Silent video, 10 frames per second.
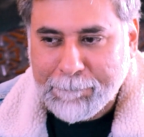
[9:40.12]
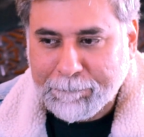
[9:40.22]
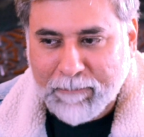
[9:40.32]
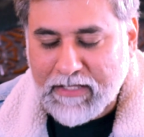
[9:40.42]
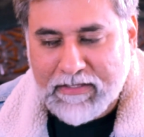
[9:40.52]

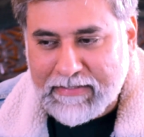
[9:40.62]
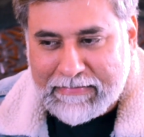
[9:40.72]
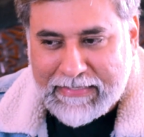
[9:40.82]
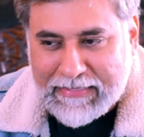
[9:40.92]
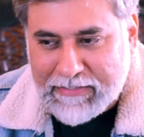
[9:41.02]

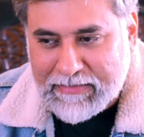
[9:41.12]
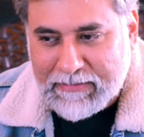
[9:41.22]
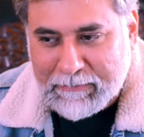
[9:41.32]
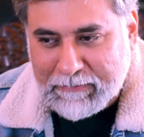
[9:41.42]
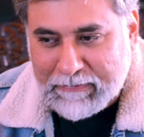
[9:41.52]

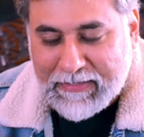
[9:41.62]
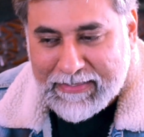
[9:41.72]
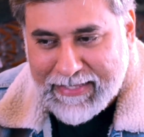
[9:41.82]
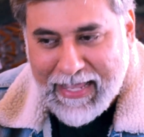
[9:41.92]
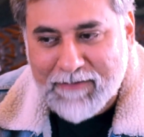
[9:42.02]

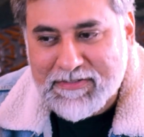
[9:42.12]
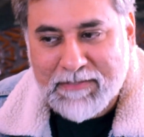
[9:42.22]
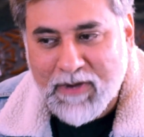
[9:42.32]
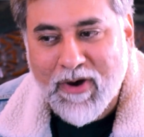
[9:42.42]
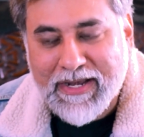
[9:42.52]
they have
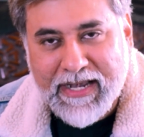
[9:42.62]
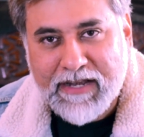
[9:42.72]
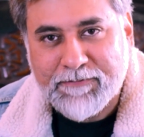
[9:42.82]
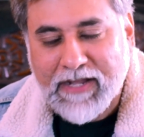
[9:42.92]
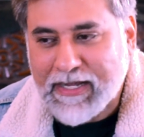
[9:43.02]
somehow
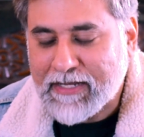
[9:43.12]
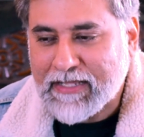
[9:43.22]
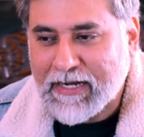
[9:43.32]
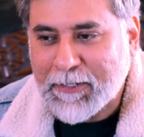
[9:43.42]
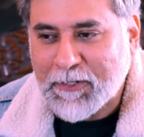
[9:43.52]
identified
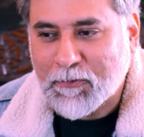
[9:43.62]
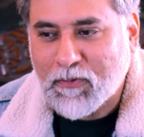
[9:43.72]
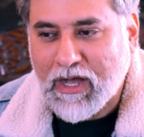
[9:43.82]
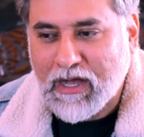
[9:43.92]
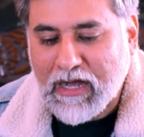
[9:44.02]
that,
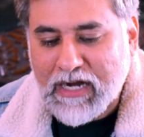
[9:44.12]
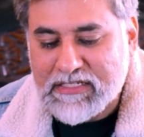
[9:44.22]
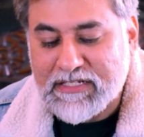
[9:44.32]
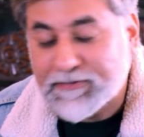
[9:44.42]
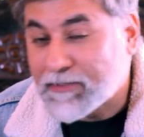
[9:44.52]

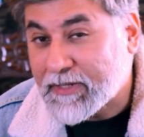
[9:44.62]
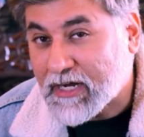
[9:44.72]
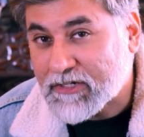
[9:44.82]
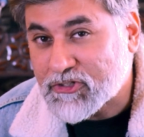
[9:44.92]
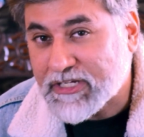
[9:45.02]
Archie will be
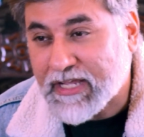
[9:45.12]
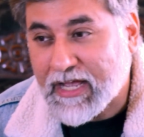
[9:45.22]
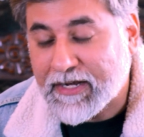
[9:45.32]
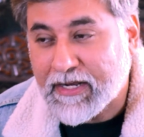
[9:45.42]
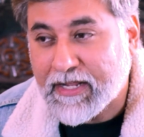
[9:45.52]
Archie,
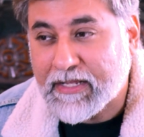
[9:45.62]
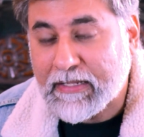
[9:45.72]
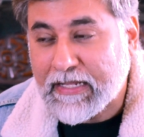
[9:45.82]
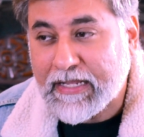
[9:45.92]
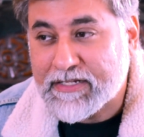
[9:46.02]
and
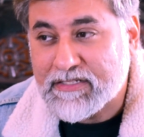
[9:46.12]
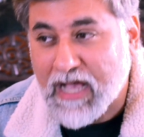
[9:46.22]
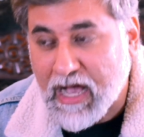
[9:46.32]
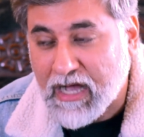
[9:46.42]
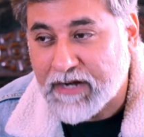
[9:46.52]
it's
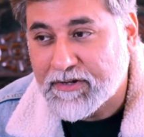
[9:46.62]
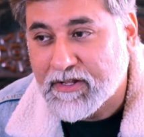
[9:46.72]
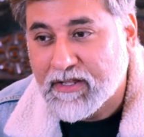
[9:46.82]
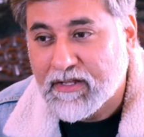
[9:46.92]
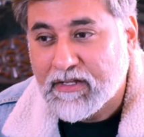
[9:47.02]
hard
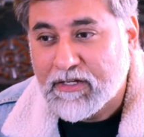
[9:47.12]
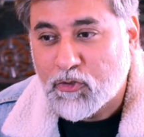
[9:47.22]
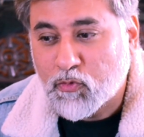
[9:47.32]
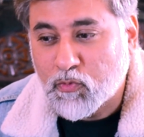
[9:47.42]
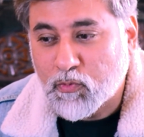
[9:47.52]

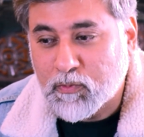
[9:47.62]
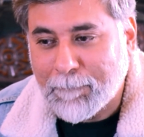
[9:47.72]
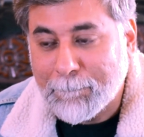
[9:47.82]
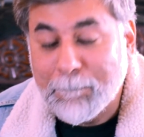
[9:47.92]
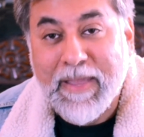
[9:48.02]
to
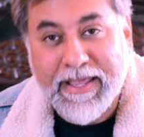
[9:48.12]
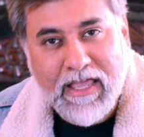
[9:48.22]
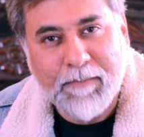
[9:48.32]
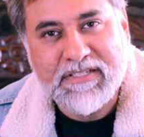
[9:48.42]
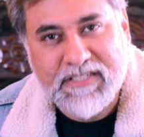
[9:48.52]
make
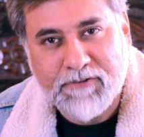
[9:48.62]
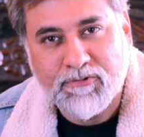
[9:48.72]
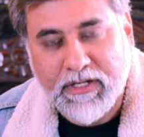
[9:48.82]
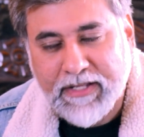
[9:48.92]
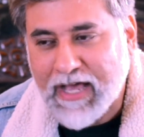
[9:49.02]
him a
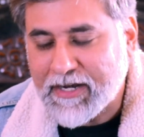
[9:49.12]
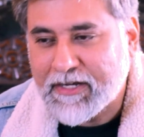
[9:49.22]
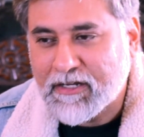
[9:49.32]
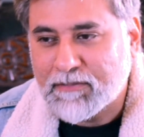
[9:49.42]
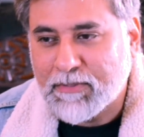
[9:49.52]
central
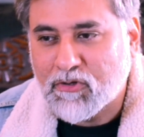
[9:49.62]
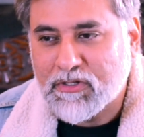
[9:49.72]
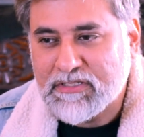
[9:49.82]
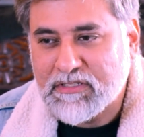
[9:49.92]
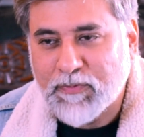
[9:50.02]
character
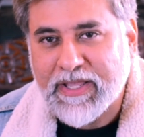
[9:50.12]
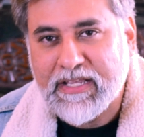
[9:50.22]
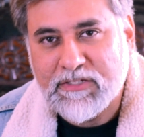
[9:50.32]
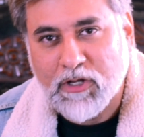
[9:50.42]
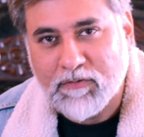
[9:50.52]
because the way
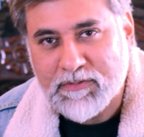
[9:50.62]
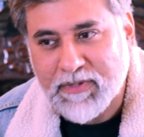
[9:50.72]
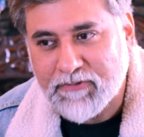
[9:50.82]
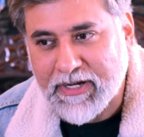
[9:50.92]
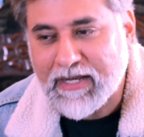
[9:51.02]
he's always
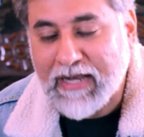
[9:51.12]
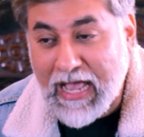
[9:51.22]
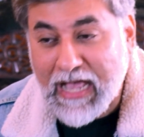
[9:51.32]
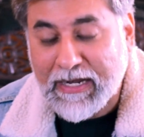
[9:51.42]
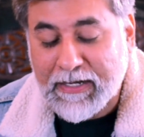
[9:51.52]
been written.
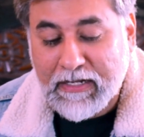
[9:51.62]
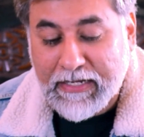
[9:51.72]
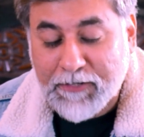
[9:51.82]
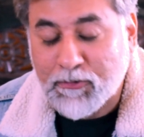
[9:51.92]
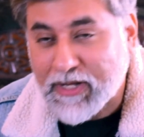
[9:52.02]
And
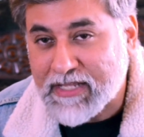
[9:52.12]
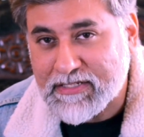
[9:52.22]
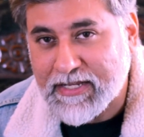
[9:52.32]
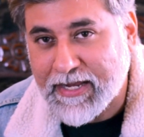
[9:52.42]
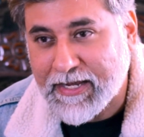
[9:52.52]
in today's
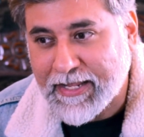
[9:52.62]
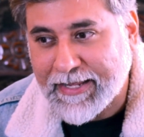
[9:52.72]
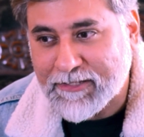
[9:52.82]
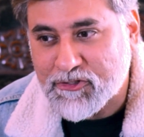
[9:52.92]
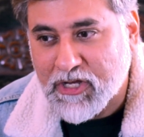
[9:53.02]
day and
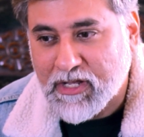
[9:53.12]
age,